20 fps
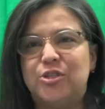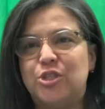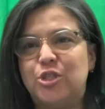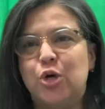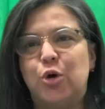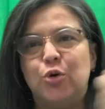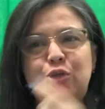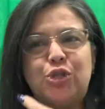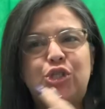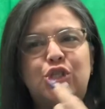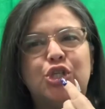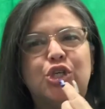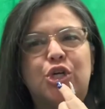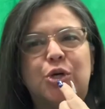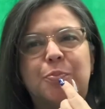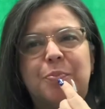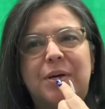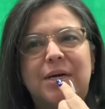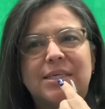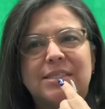no sugar
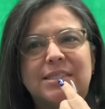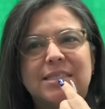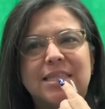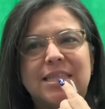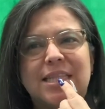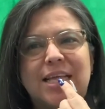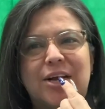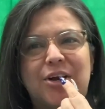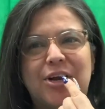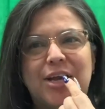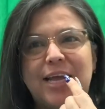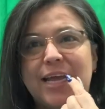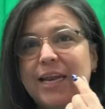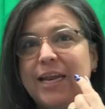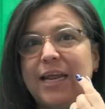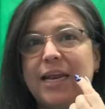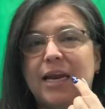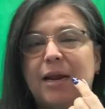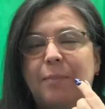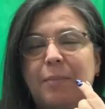bugs in there
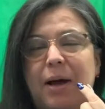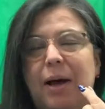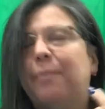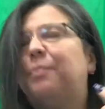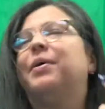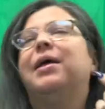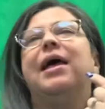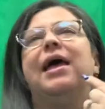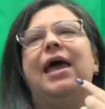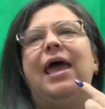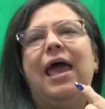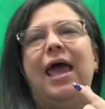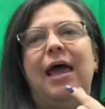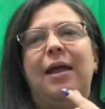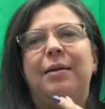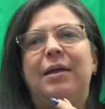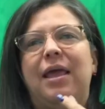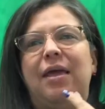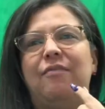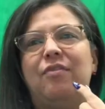eating them up
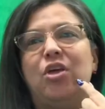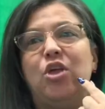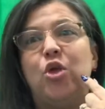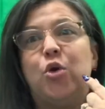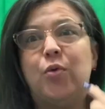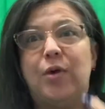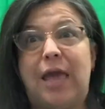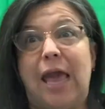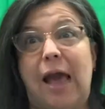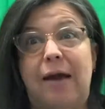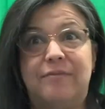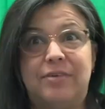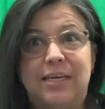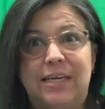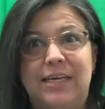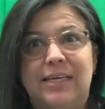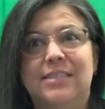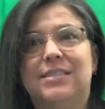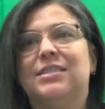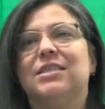and giving you
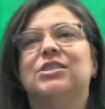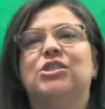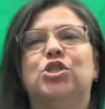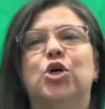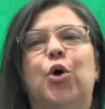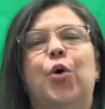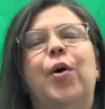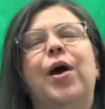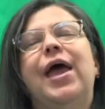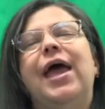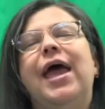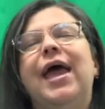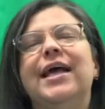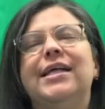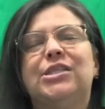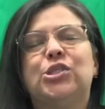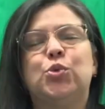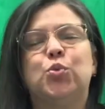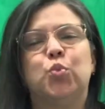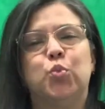cavities. So
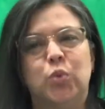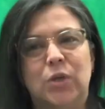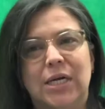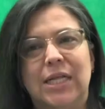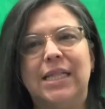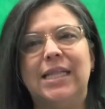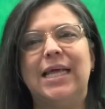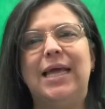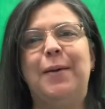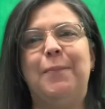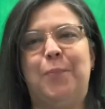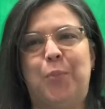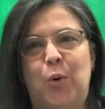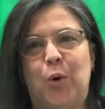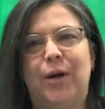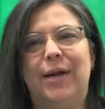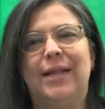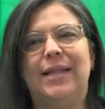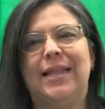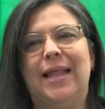it's really
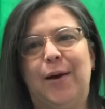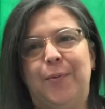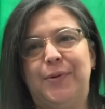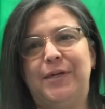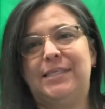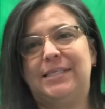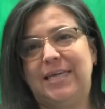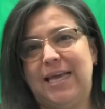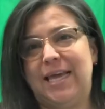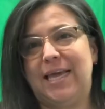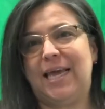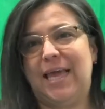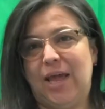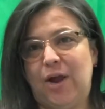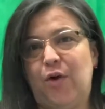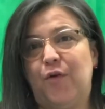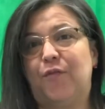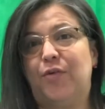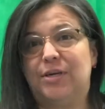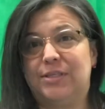important that we take
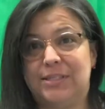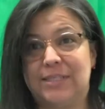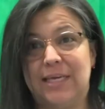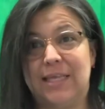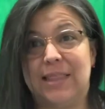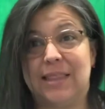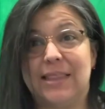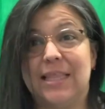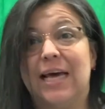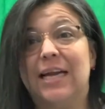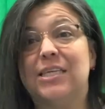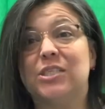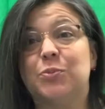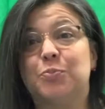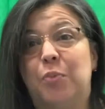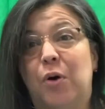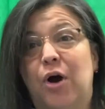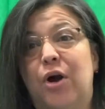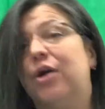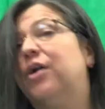care of our teeth. That is
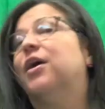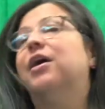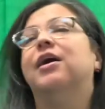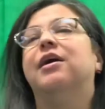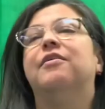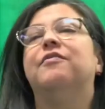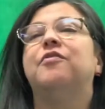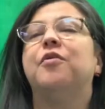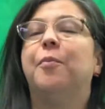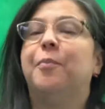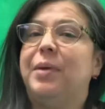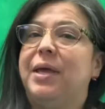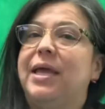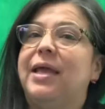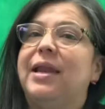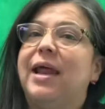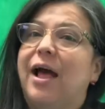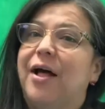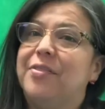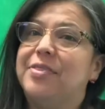part of
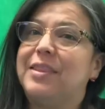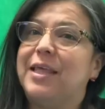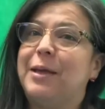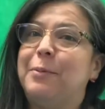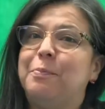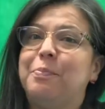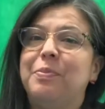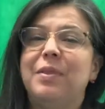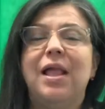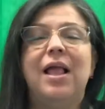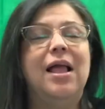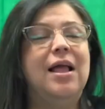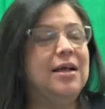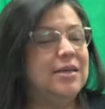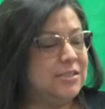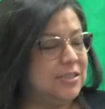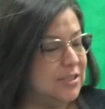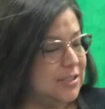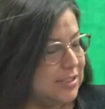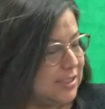being healthy.
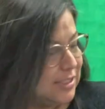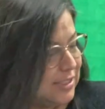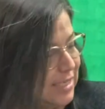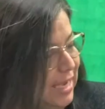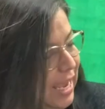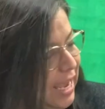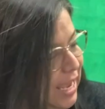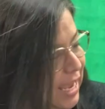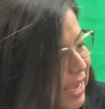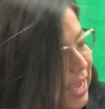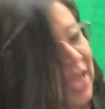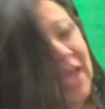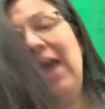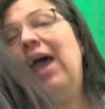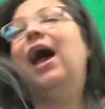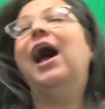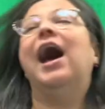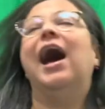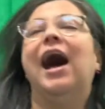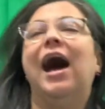So today
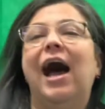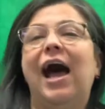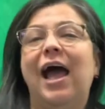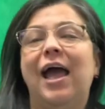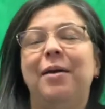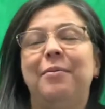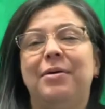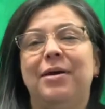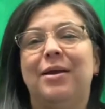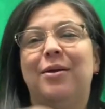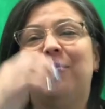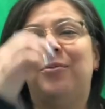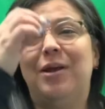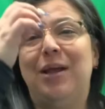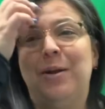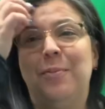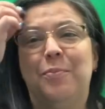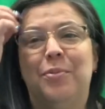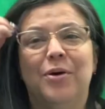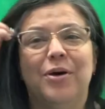I'm going to read
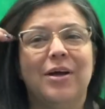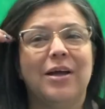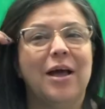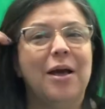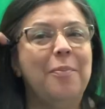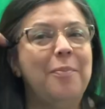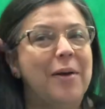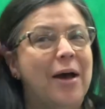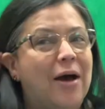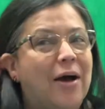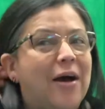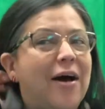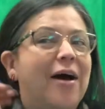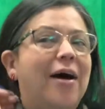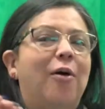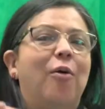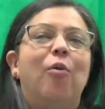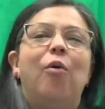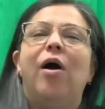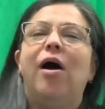a book about
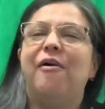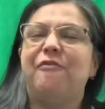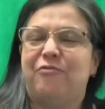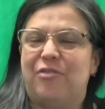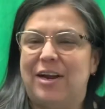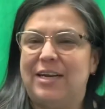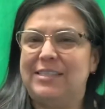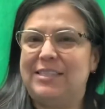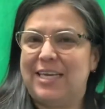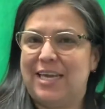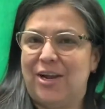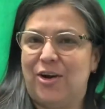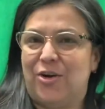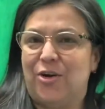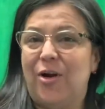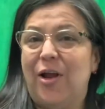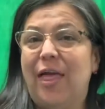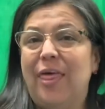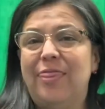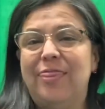a friend
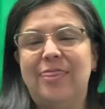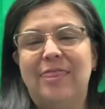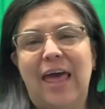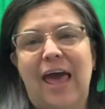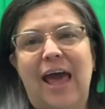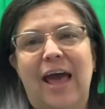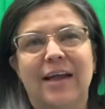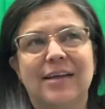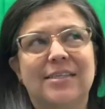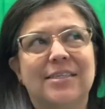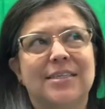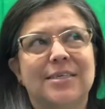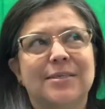here that,